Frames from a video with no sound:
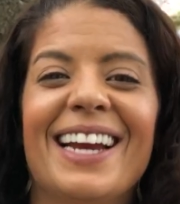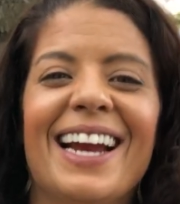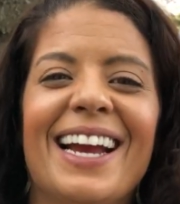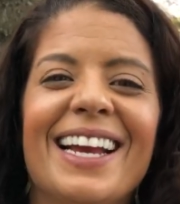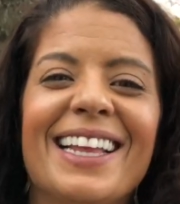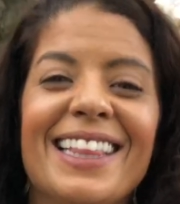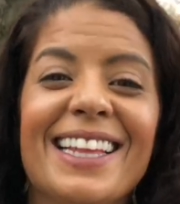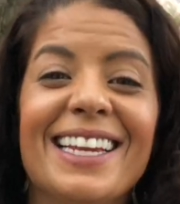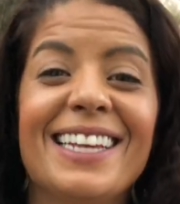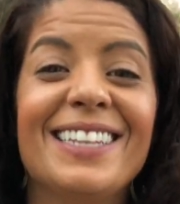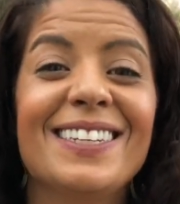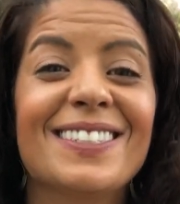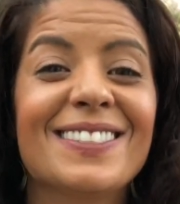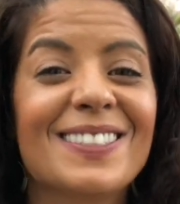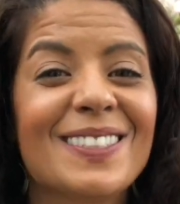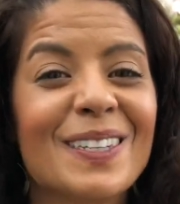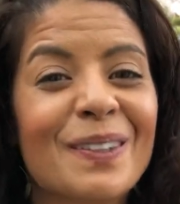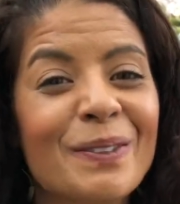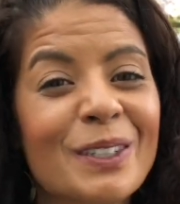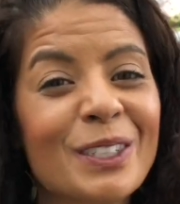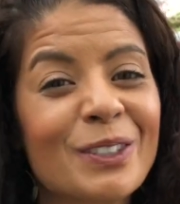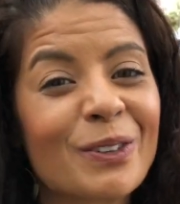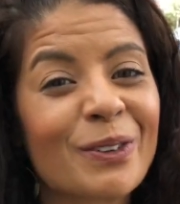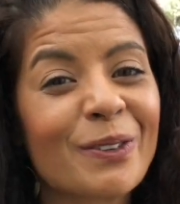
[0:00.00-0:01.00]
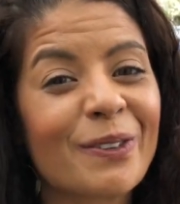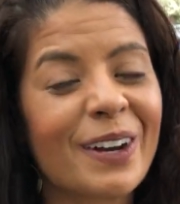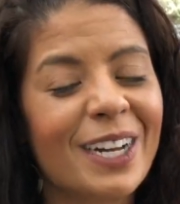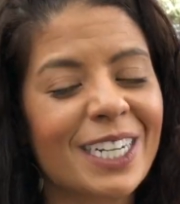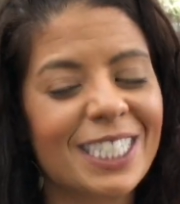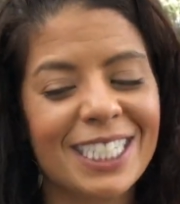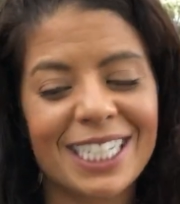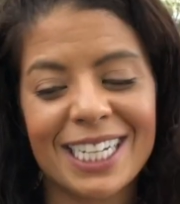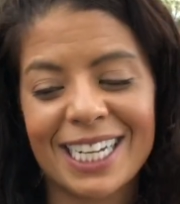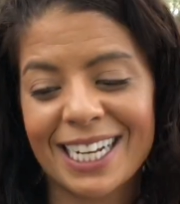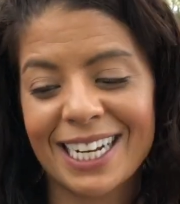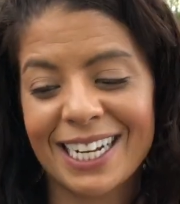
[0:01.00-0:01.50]
I thank you so much for
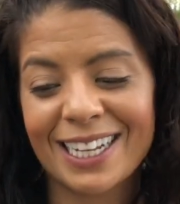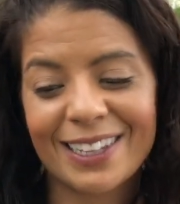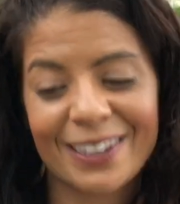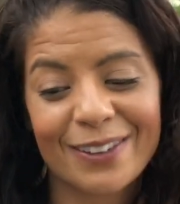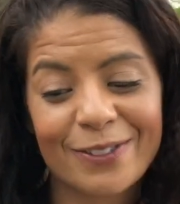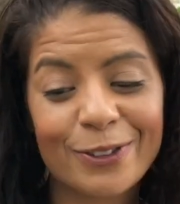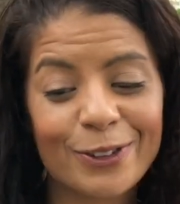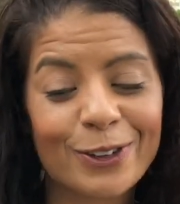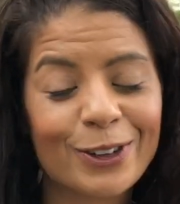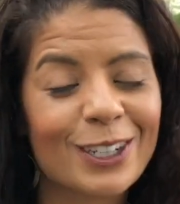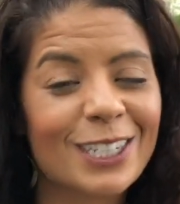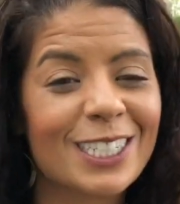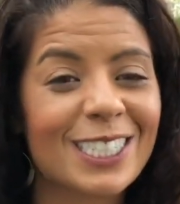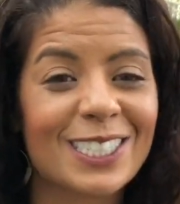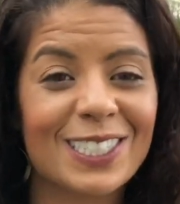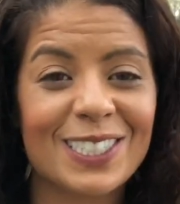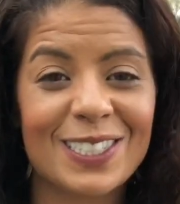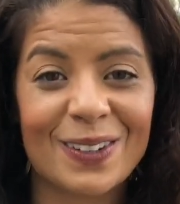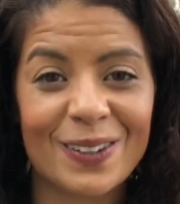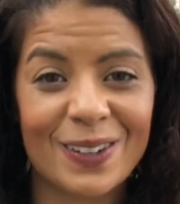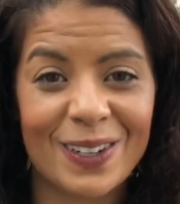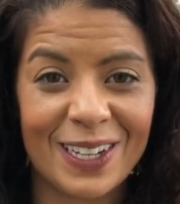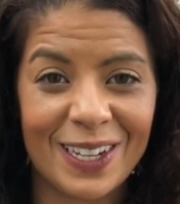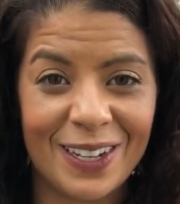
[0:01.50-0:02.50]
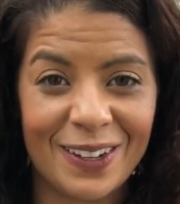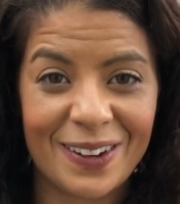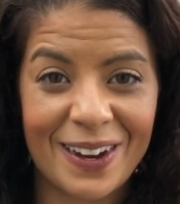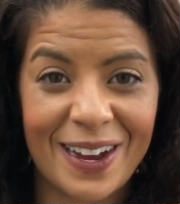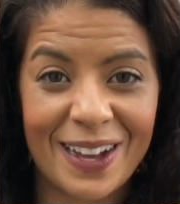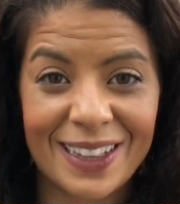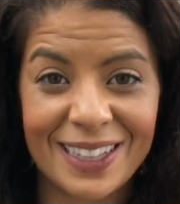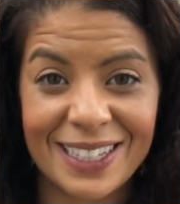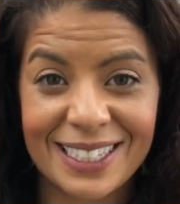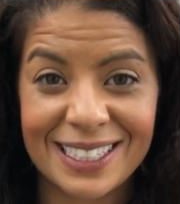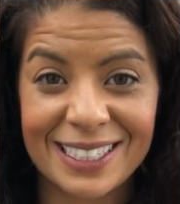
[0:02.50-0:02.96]
watching, and I look forward to showing you how this